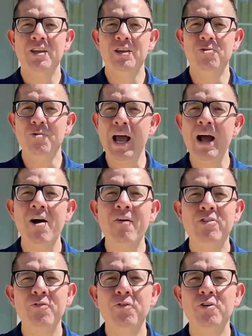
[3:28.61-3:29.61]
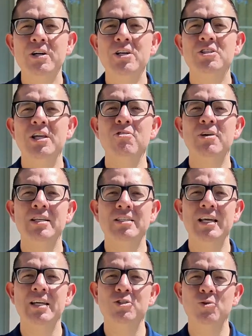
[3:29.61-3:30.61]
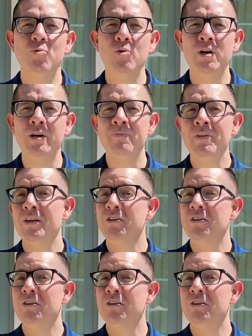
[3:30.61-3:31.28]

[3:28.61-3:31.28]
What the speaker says: you now have the footage that you can take to 1,